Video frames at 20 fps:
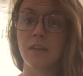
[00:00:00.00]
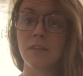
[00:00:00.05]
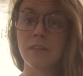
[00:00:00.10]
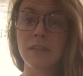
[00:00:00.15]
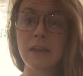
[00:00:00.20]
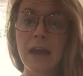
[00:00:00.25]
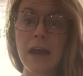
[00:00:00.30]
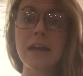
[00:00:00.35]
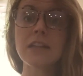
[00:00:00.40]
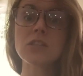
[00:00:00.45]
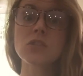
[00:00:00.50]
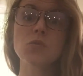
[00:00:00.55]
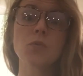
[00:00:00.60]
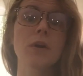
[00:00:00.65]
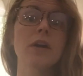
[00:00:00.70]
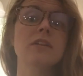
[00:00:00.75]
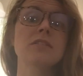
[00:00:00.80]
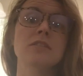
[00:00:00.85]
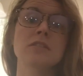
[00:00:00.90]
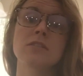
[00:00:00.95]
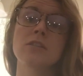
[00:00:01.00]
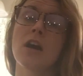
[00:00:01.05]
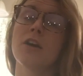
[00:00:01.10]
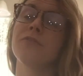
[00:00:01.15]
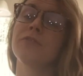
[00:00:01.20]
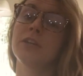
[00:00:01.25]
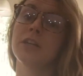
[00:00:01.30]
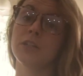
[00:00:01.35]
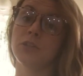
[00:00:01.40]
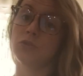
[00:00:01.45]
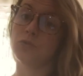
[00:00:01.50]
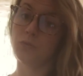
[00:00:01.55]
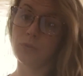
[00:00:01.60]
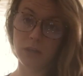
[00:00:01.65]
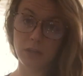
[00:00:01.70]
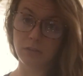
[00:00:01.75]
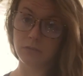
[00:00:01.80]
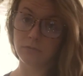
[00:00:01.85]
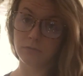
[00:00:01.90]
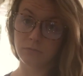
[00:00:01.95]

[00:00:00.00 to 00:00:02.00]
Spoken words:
That's where stuff gets real.